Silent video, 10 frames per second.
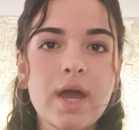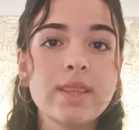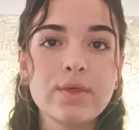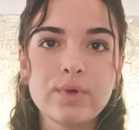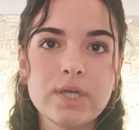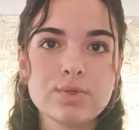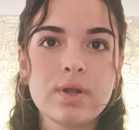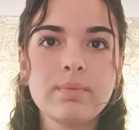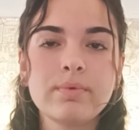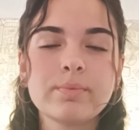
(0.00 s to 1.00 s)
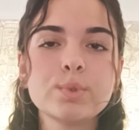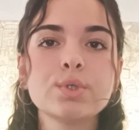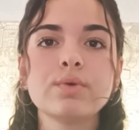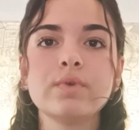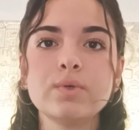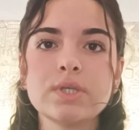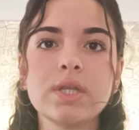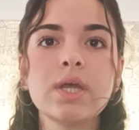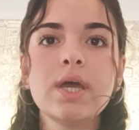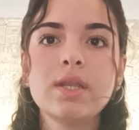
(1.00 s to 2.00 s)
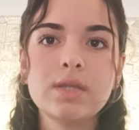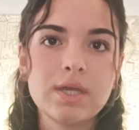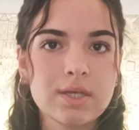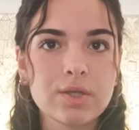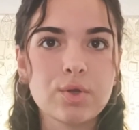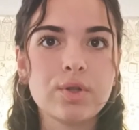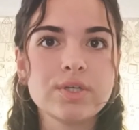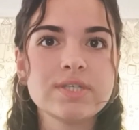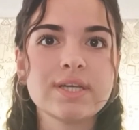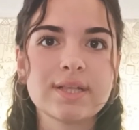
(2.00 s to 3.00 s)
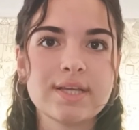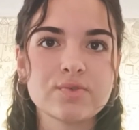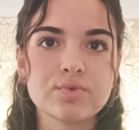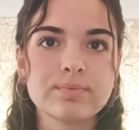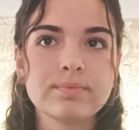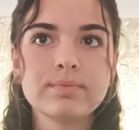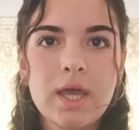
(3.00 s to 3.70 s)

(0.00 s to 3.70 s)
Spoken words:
and the educational purpose of using the technologies in classroom.